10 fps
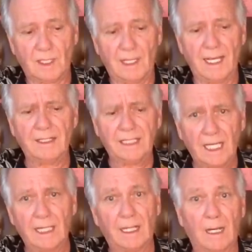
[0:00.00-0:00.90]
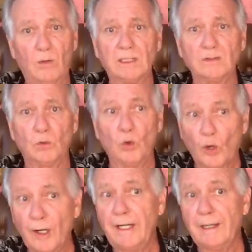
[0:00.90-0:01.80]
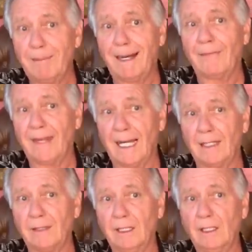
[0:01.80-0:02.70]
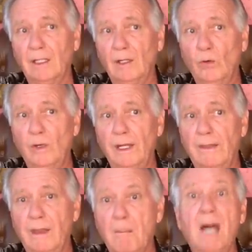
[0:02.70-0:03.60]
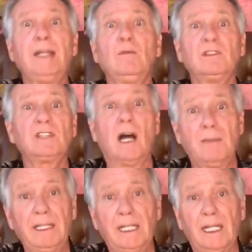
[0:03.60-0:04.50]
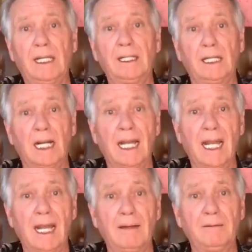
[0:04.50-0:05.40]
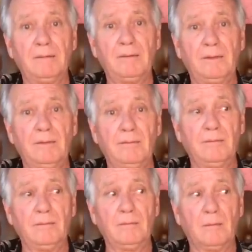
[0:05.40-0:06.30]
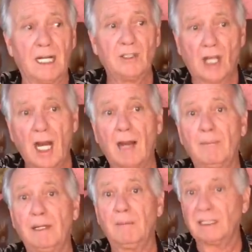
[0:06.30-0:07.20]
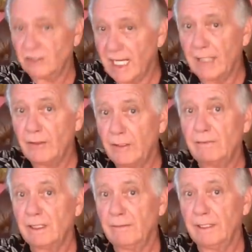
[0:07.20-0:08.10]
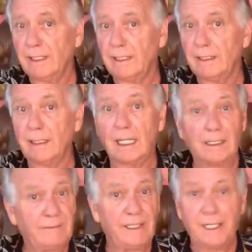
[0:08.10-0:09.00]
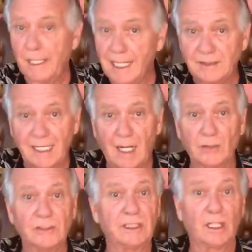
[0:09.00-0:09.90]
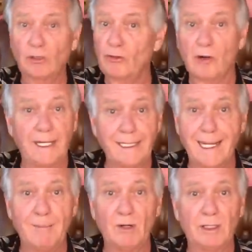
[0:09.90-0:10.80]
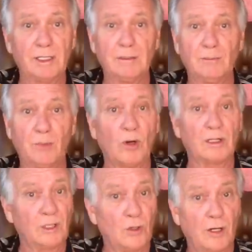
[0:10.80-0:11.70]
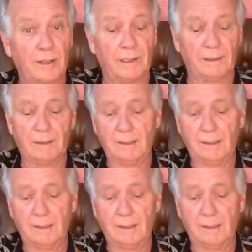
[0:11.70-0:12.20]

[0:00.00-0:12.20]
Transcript: And again, I wasn't worried about that when the money was coming in and I had my job and my standard of living and I lived in a nice house in a great neighborhood in Portland, Oregon.